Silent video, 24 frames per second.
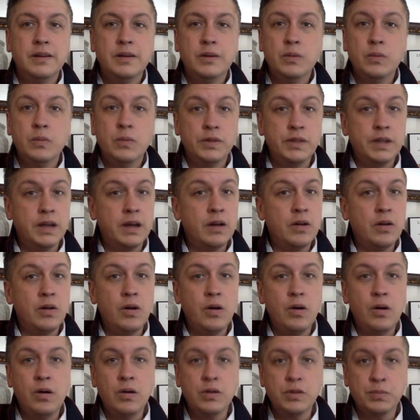without
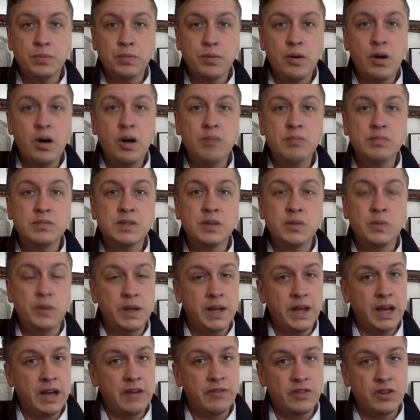all the problems that we
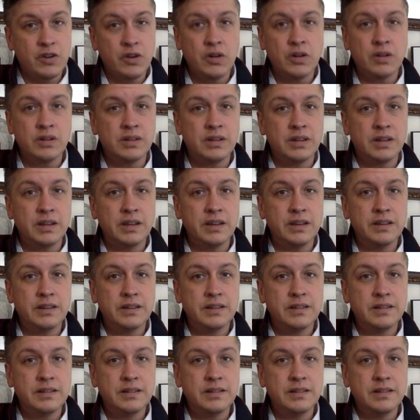have currently.
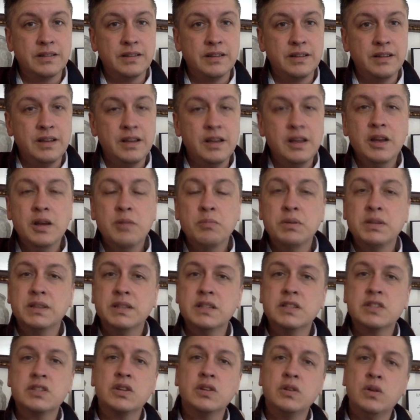But
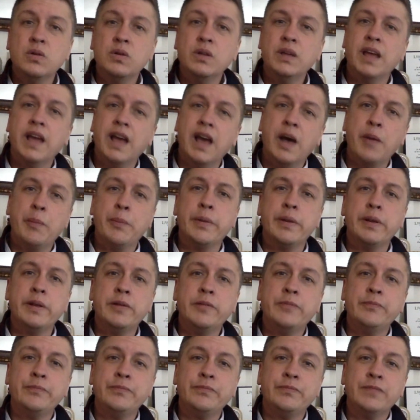this can only happen
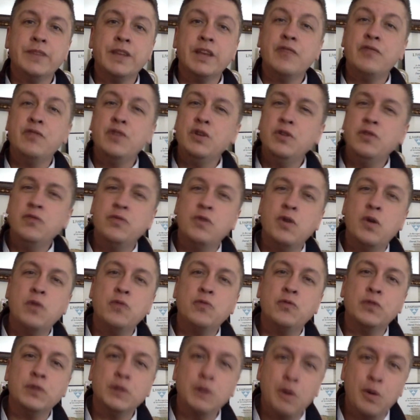if you vote
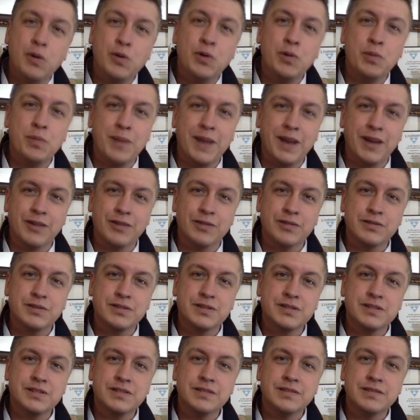for local
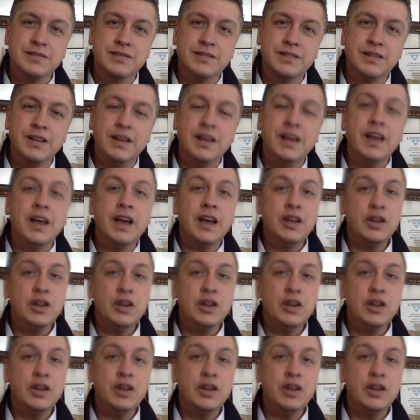matters, and